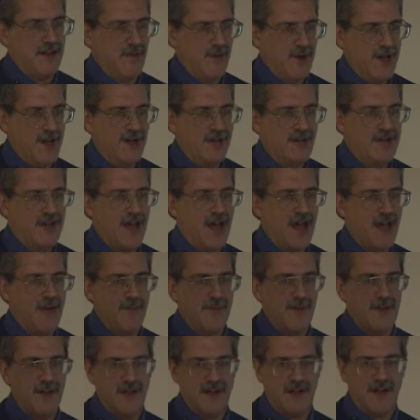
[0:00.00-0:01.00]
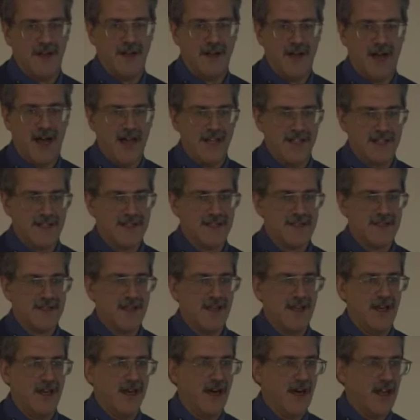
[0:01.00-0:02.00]
the wintertime
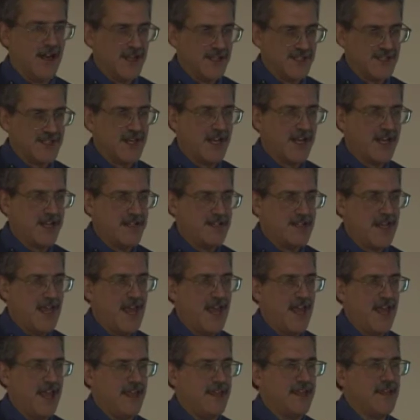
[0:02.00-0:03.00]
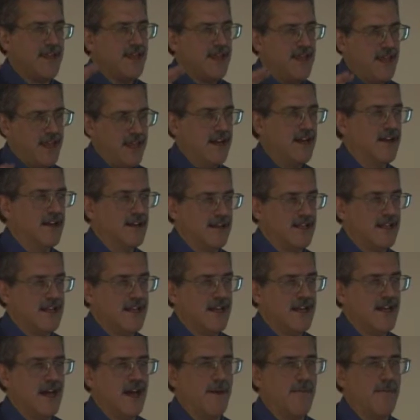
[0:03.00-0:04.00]
on a sunny day, and it'll
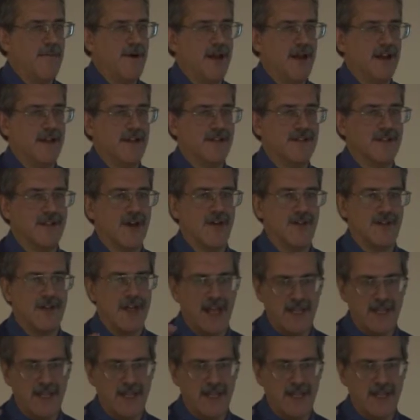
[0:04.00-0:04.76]
heat up on its own.